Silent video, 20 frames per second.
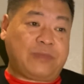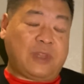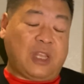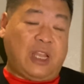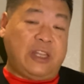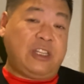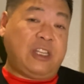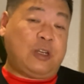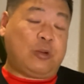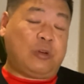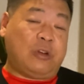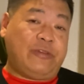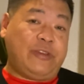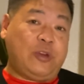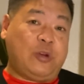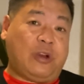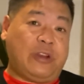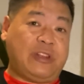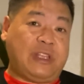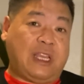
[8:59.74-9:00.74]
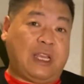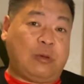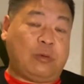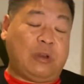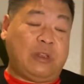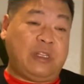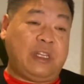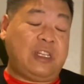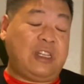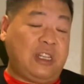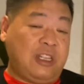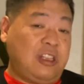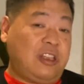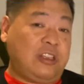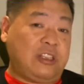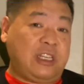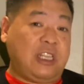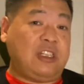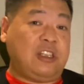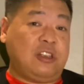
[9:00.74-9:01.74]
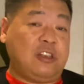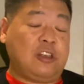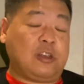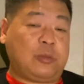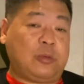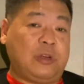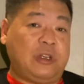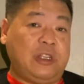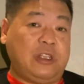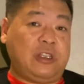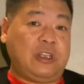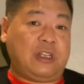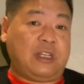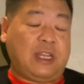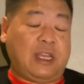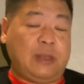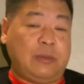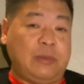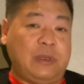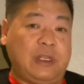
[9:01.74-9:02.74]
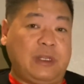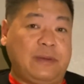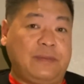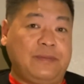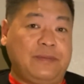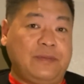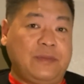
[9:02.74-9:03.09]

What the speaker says: I did a review on that one. It did look pretty good, I admit.